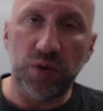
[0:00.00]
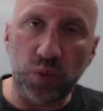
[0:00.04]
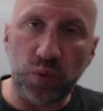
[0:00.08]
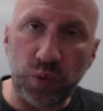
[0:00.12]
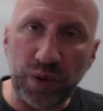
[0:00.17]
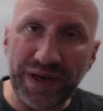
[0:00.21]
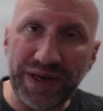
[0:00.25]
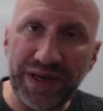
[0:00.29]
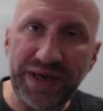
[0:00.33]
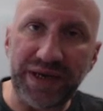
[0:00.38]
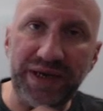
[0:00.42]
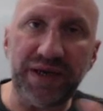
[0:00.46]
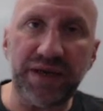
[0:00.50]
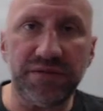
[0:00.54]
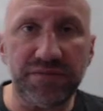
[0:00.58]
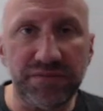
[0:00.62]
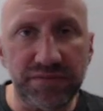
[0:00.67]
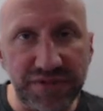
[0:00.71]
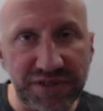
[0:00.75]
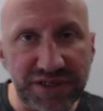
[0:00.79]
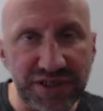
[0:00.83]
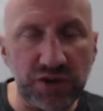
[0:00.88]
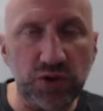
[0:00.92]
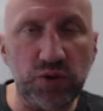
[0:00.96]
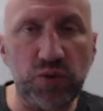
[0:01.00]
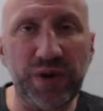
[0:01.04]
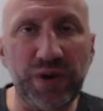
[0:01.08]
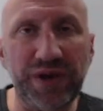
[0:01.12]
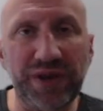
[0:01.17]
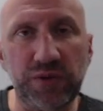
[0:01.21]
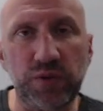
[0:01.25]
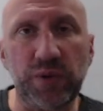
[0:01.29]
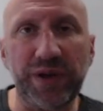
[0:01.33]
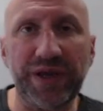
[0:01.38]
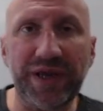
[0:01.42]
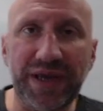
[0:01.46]
we deal with,
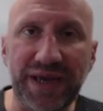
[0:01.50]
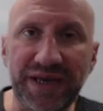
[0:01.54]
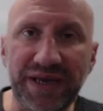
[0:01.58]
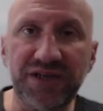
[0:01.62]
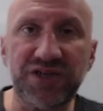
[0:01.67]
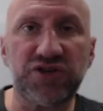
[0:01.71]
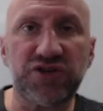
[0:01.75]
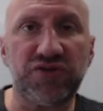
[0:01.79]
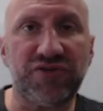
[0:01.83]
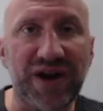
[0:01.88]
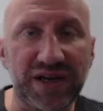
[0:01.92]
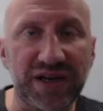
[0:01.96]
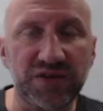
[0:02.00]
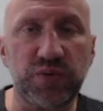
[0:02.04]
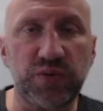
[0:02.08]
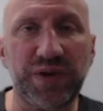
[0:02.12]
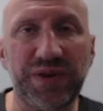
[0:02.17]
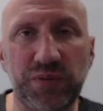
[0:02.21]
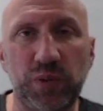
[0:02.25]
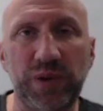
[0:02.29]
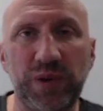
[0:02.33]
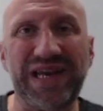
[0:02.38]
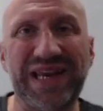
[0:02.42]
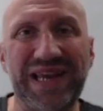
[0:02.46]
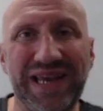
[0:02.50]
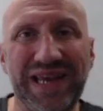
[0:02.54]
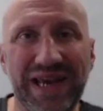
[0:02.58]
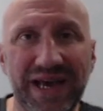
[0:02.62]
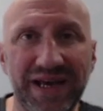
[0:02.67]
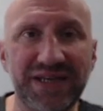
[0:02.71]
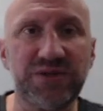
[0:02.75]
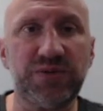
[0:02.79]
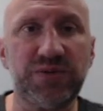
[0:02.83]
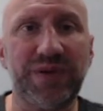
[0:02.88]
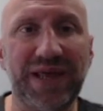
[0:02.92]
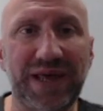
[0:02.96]
we interact with, we
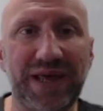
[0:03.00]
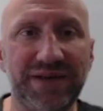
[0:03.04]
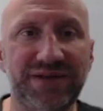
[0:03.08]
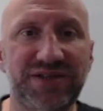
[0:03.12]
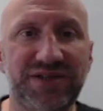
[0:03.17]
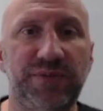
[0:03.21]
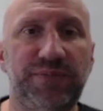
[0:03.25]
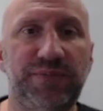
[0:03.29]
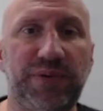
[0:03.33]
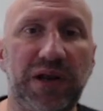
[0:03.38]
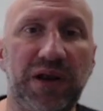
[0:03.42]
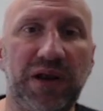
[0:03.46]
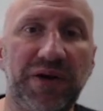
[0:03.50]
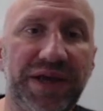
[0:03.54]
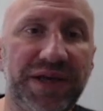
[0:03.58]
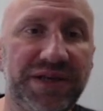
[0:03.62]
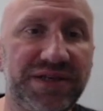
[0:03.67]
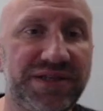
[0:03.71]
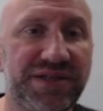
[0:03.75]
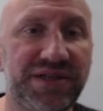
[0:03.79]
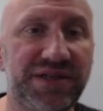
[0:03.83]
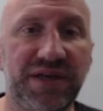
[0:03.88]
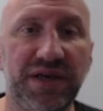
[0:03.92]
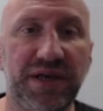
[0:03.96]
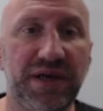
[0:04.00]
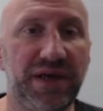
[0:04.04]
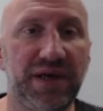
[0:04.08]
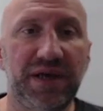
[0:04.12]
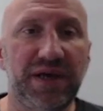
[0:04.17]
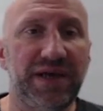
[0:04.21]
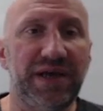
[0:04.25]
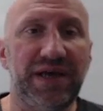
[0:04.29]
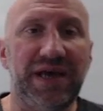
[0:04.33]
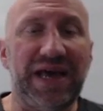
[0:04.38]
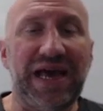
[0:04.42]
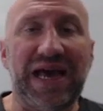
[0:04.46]
liaise with our suppliers.
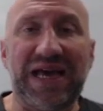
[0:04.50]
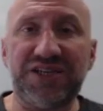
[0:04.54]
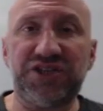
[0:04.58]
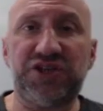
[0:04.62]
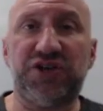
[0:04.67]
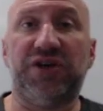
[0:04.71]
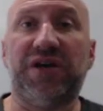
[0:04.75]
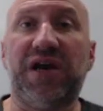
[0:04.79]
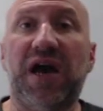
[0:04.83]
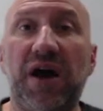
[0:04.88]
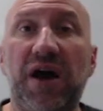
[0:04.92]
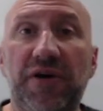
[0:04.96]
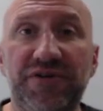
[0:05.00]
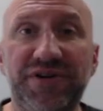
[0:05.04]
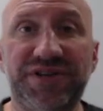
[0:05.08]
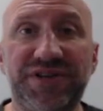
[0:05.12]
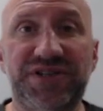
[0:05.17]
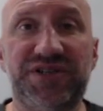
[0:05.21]
Has your current